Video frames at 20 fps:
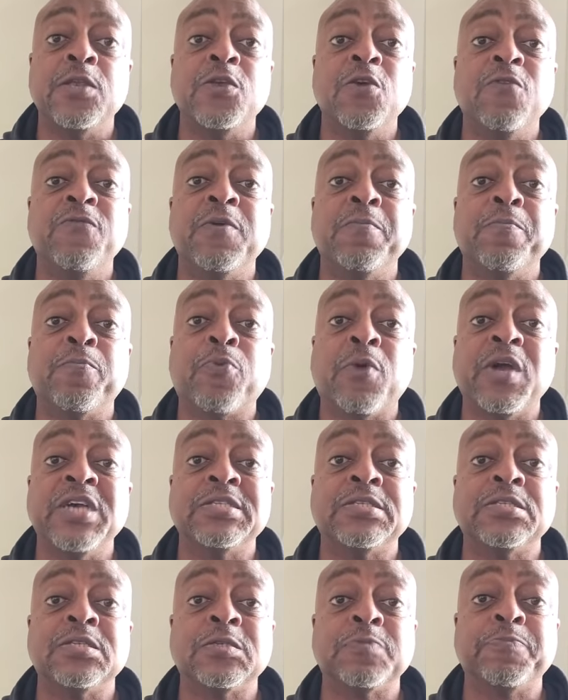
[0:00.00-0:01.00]
then you've
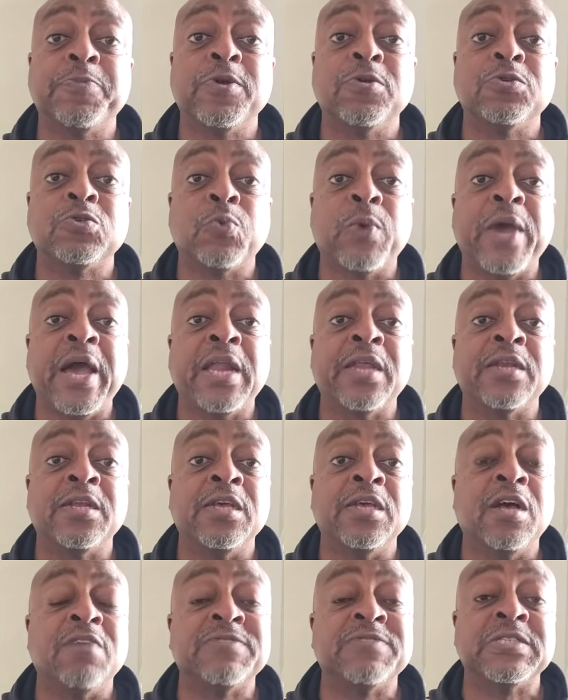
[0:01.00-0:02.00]
embraced the
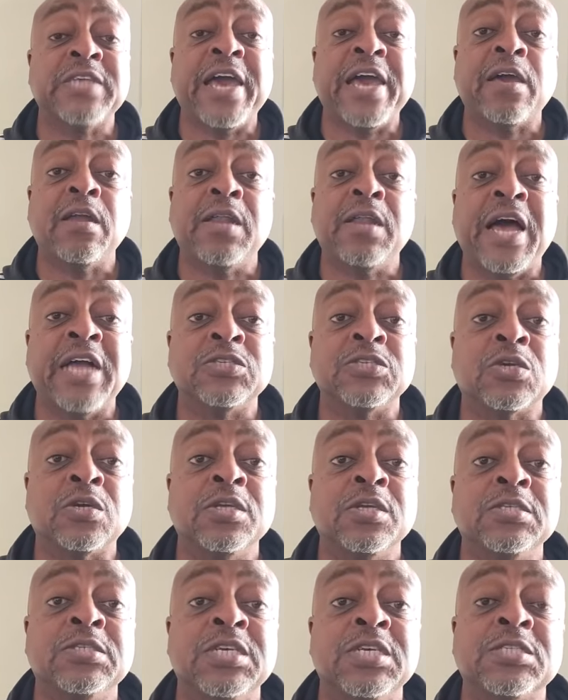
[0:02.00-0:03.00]
spirituality of
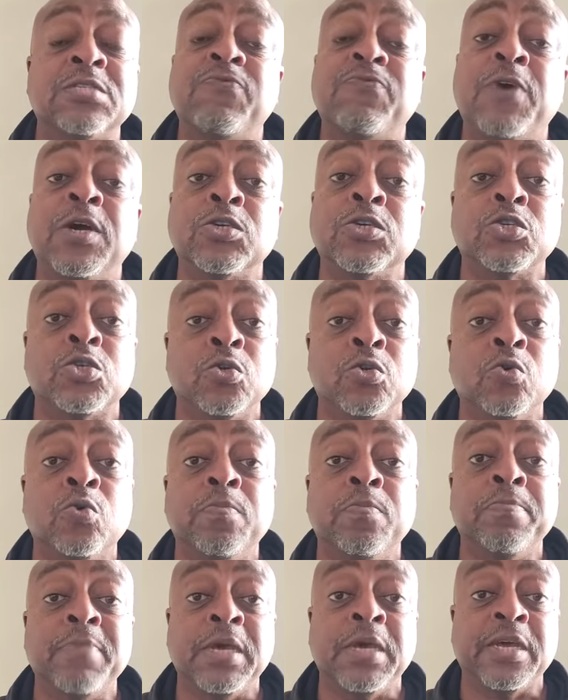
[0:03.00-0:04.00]
psychologically
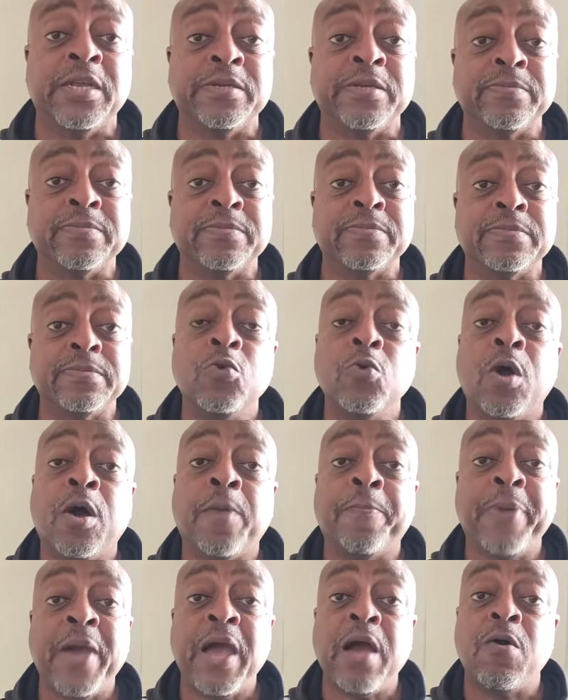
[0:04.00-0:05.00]
dysfunctional men. You
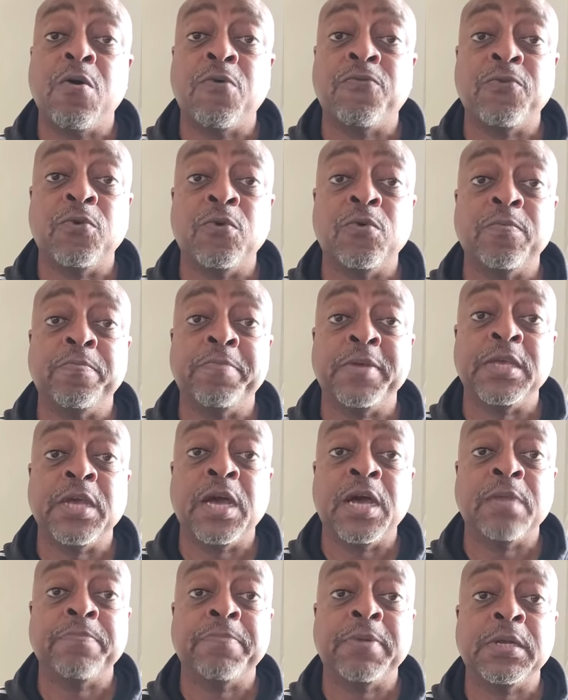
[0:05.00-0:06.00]
are powerful
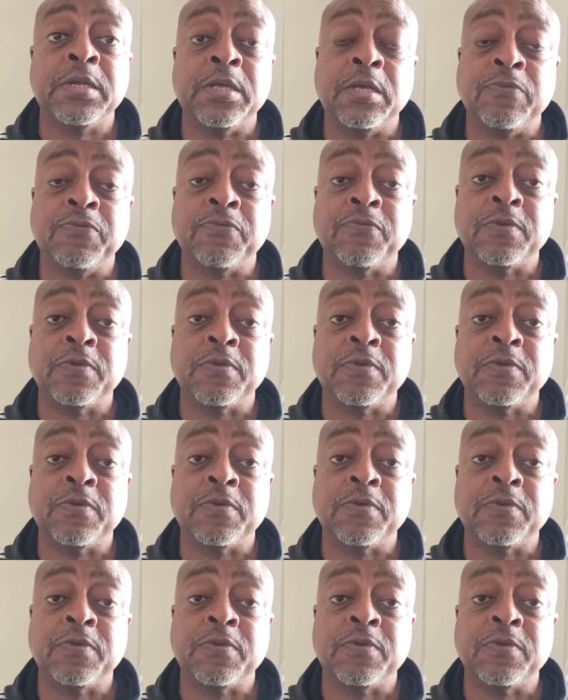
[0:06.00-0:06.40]
beyond belief.